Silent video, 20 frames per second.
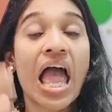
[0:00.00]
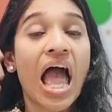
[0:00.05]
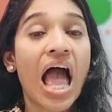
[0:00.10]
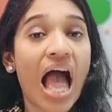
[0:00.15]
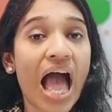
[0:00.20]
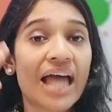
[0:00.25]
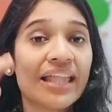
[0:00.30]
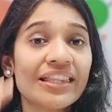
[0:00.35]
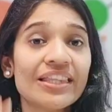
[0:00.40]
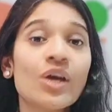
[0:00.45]

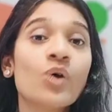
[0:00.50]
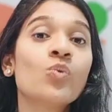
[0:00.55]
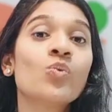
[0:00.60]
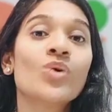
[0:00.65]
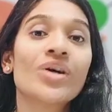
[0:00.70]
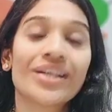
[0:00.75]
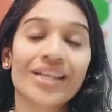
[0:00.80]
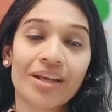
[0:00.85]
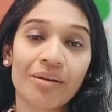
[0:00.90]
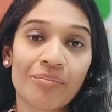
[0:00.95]
and their
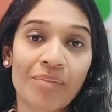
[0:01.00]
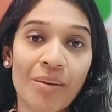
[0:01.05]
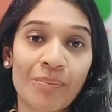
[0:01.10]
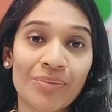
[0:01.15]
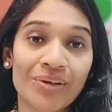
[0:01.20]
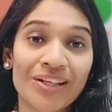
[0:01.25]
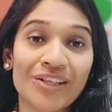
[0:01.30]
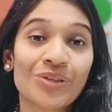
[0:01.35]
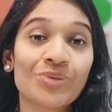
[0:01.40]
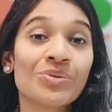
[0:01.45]
working
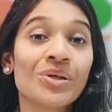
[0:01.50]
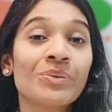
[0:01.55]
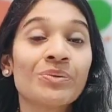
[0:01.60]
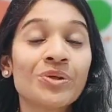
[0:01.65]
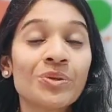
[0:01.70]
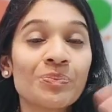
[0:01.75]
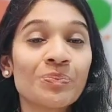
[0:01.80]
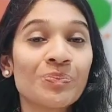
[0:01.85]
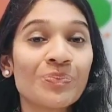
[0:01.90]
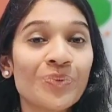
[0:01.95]
memory to be able
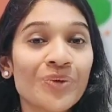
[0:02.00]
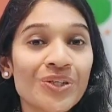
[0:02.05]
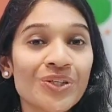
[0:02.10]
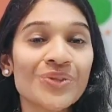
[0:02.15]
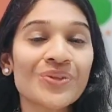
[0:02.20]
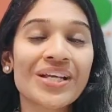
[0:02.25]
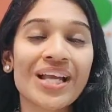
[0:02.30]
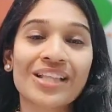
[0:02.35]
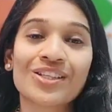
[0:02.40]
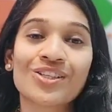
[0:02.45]
to put
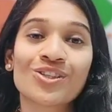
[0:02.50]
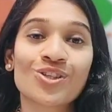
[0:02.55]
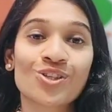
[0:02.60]
together the